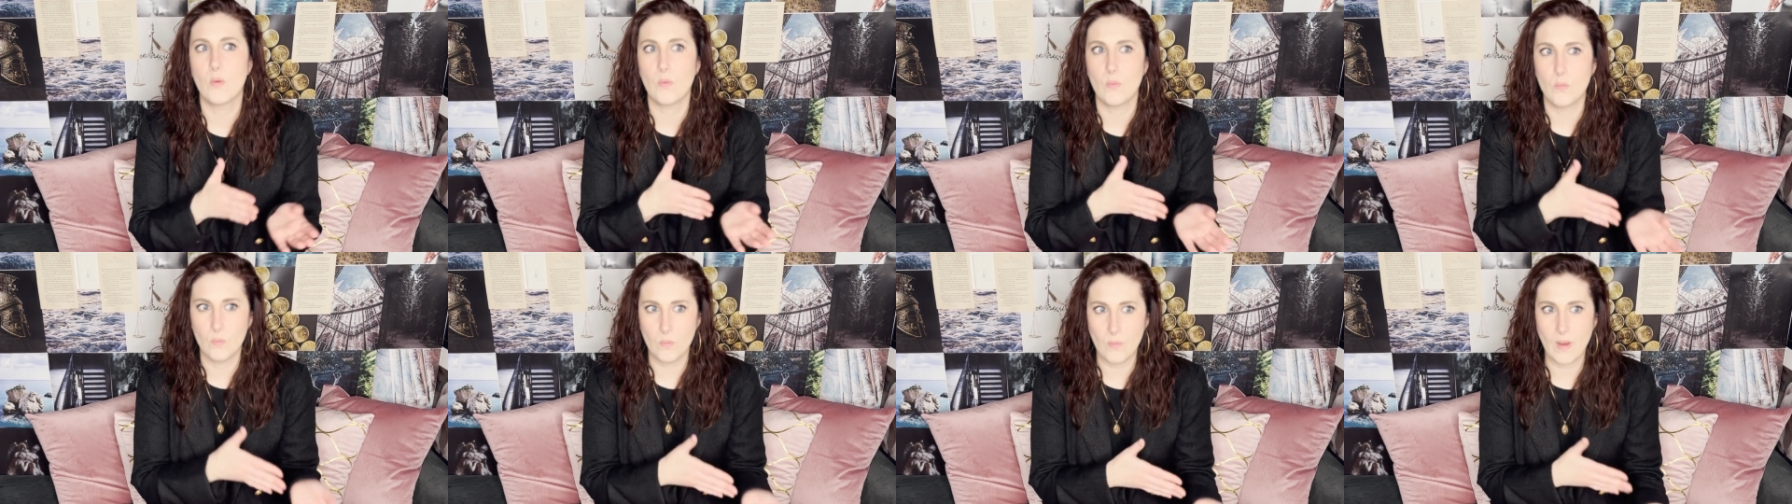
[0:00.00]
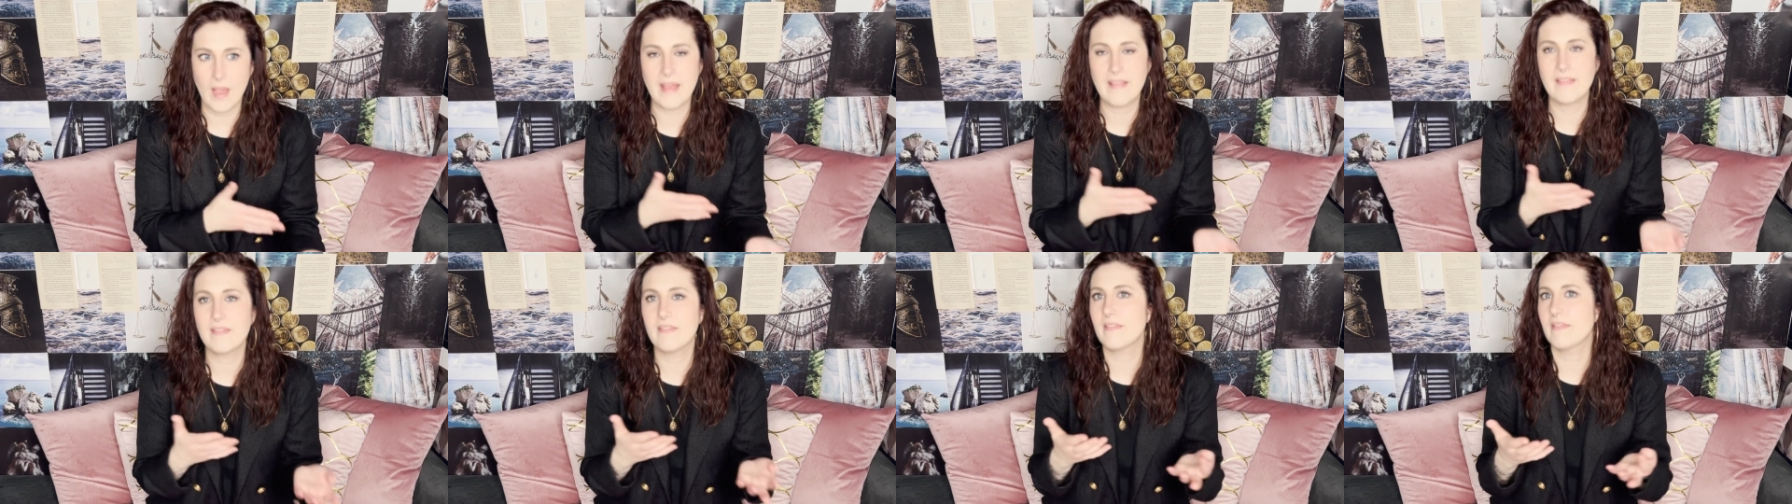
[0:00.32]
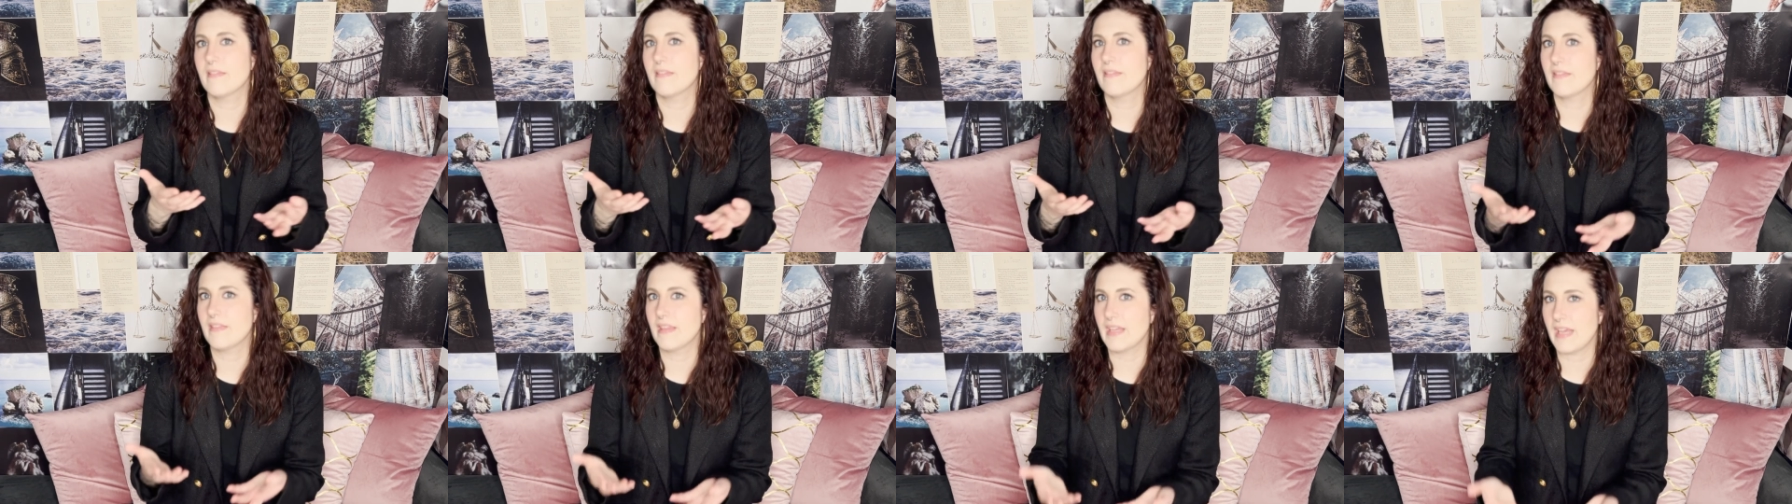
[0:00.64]
When
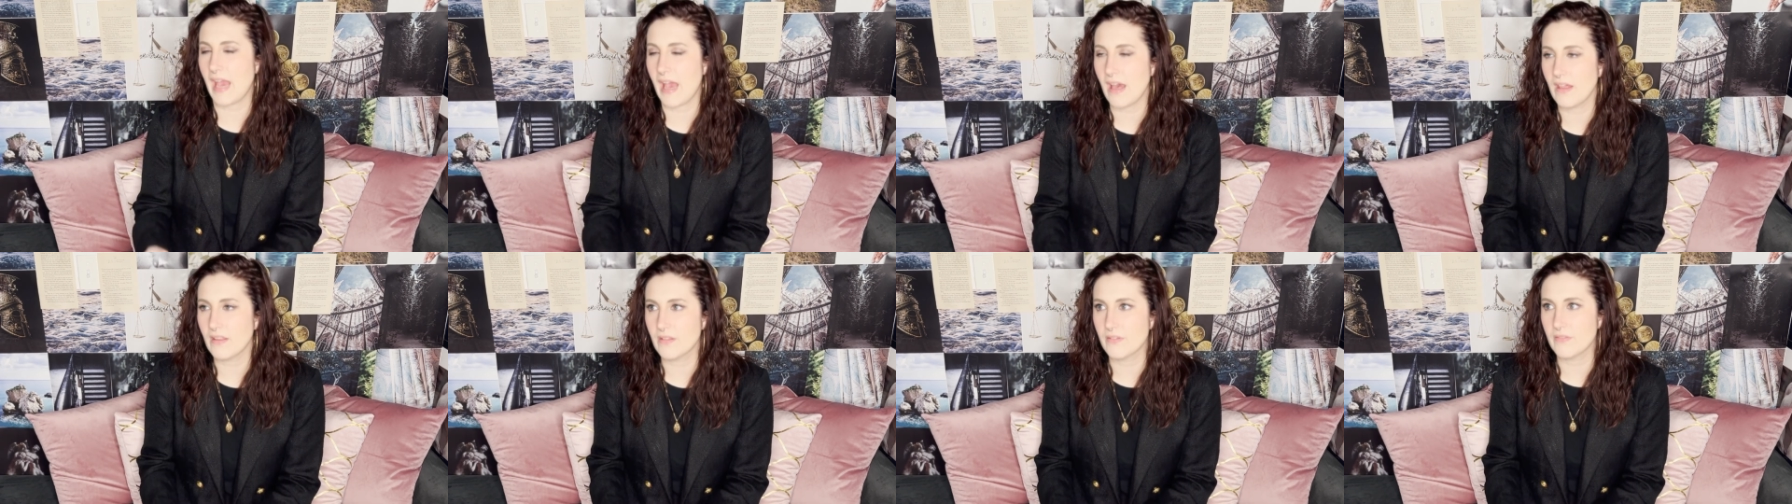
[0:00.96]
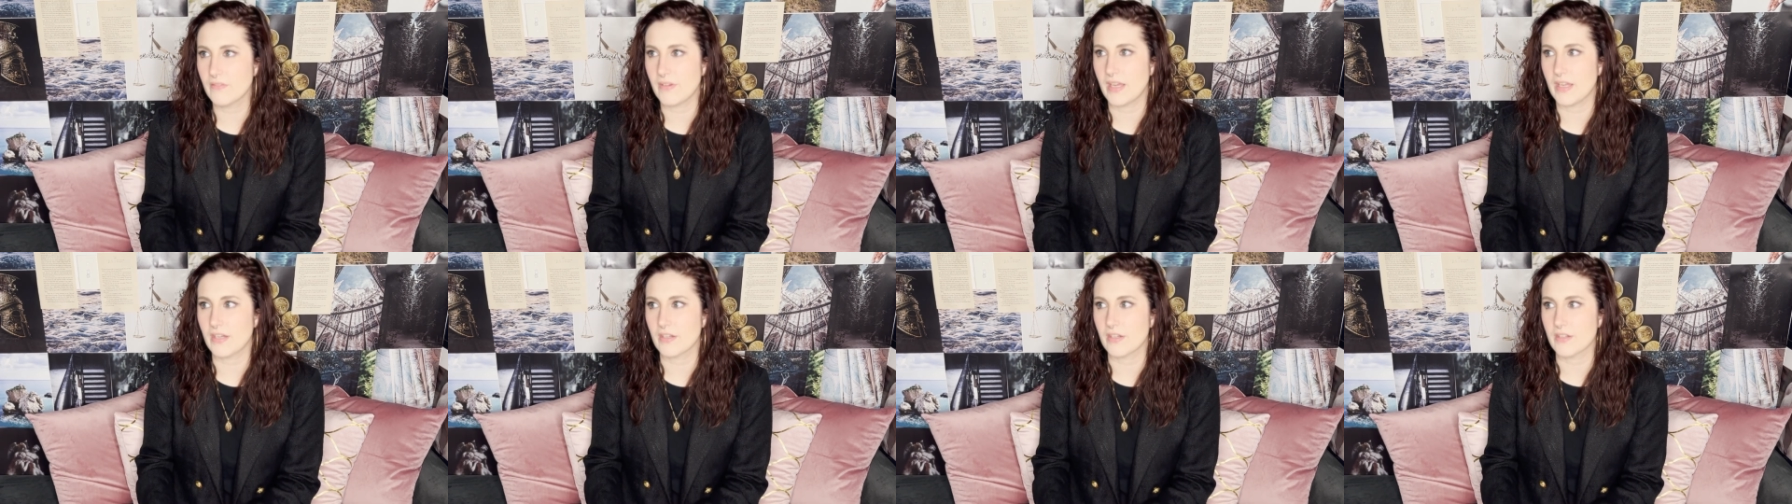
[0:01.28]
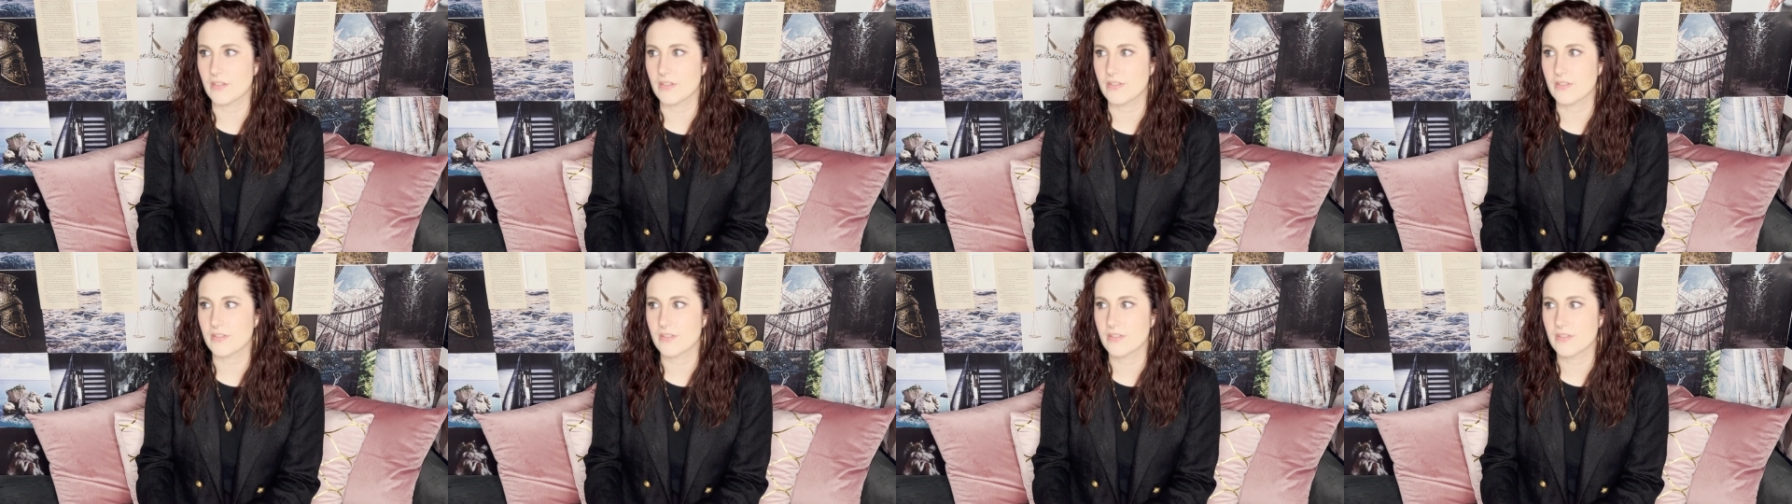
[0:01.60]
the
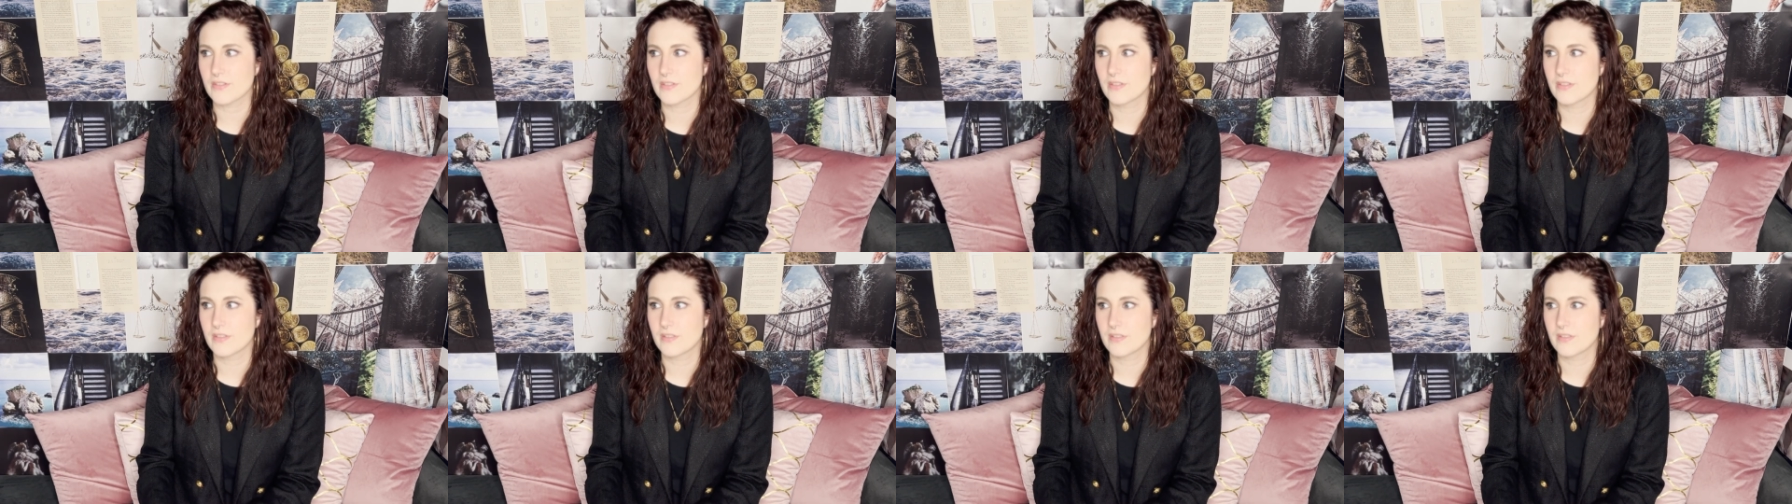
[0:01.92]
elevators